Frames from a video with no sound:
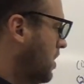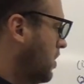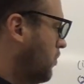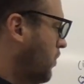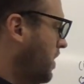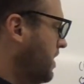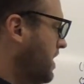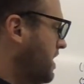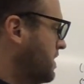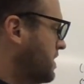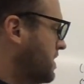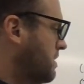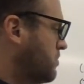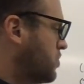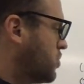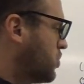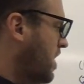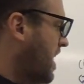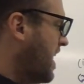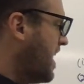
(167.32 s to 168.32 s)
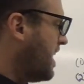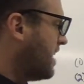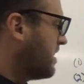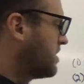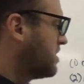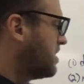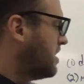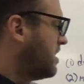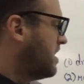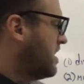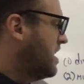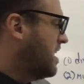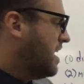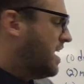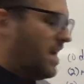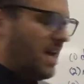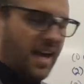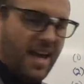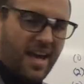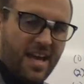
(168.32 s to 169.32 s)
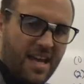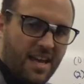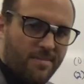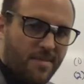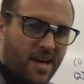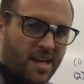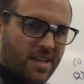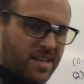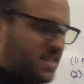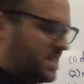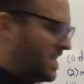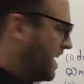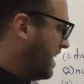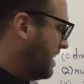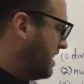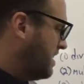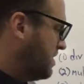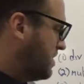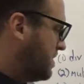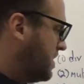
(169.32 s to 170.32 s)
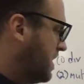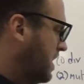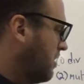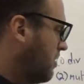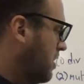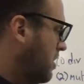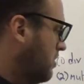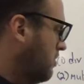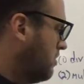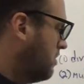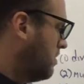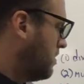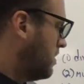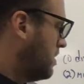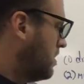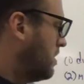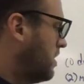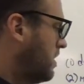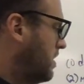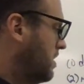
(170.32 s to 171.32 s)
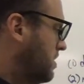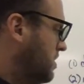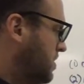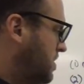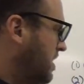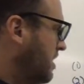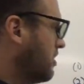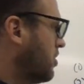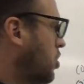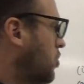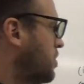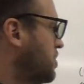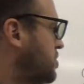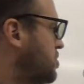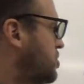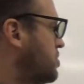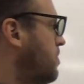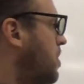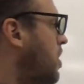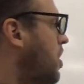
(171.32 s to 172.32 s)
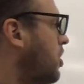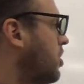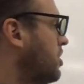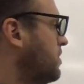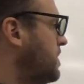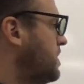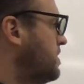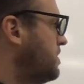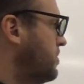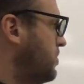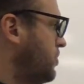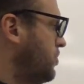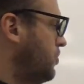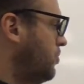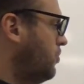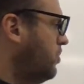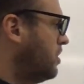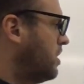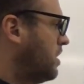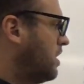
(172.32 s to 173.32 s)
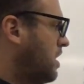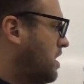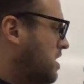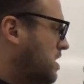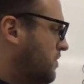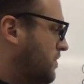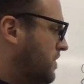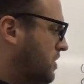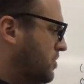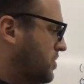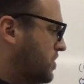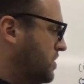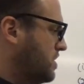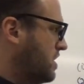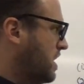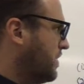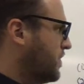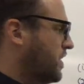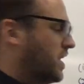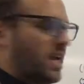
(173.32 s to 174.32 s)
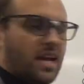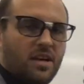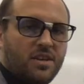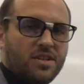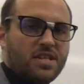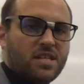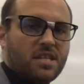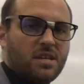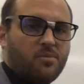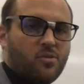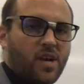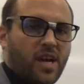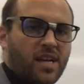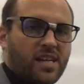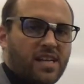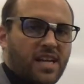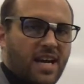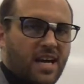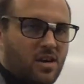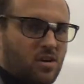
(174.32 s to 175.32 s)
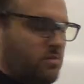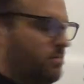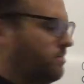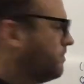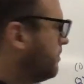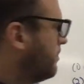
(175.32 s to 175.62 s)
We then subtract. 8 minus 8 is 0. 0 is smaller than 2. There's nothing else to bring down.